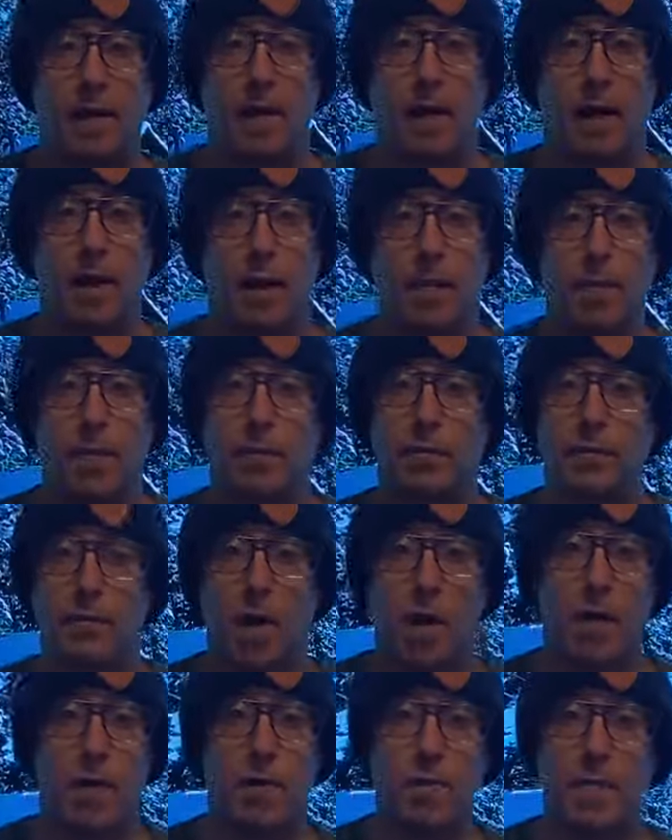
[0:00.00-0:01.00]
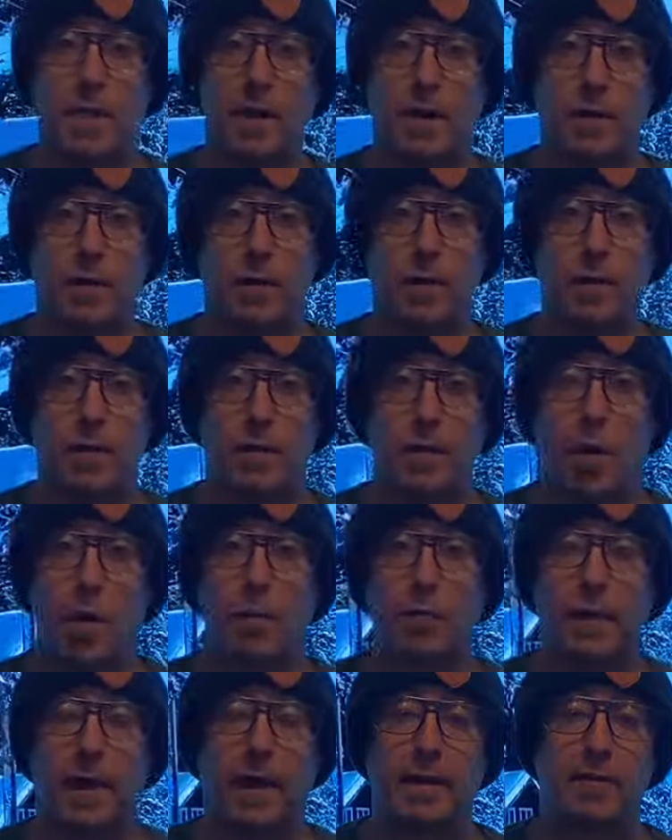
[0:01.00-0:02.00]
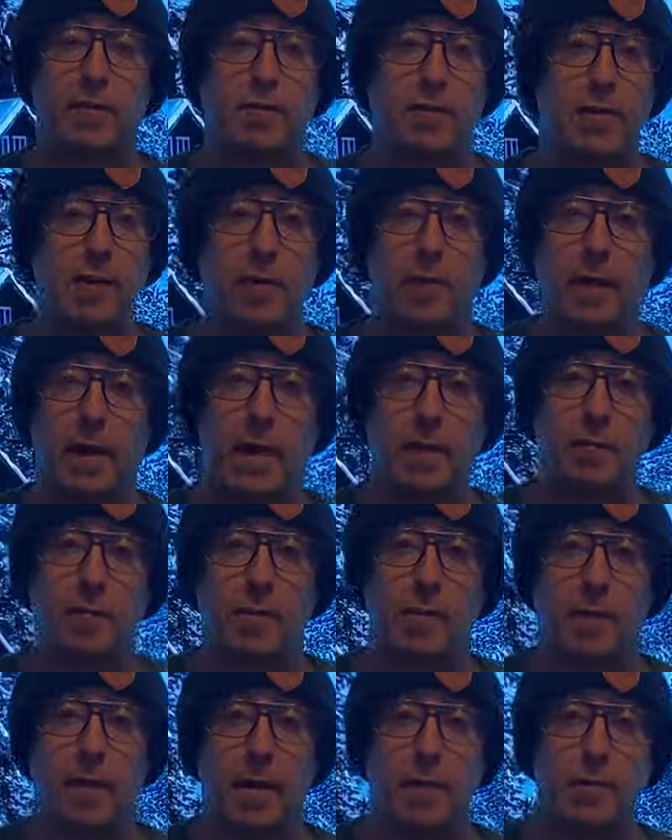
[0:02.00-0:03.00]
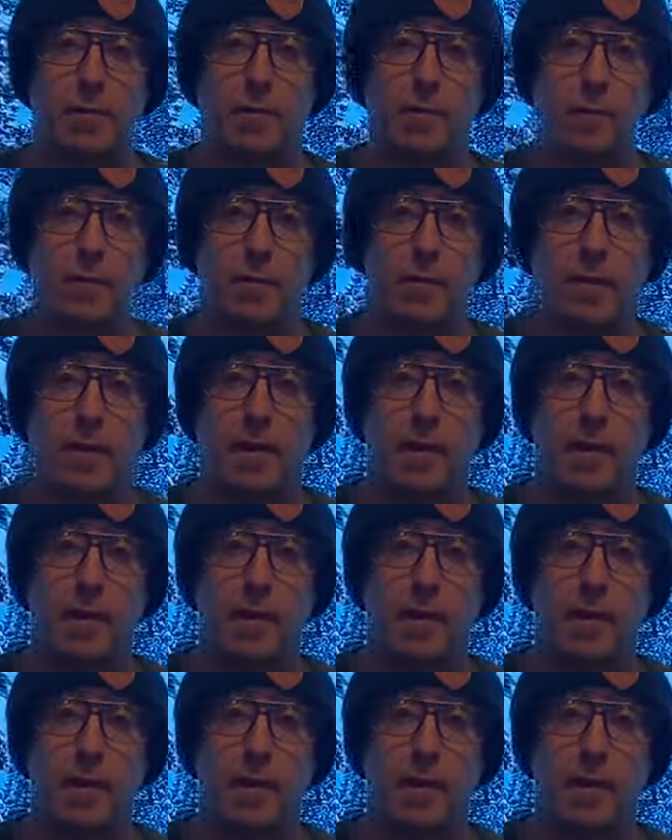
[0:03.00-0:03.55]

Um, it was an honor to meet you, dude. Hopefully I get to see you again sometime soon.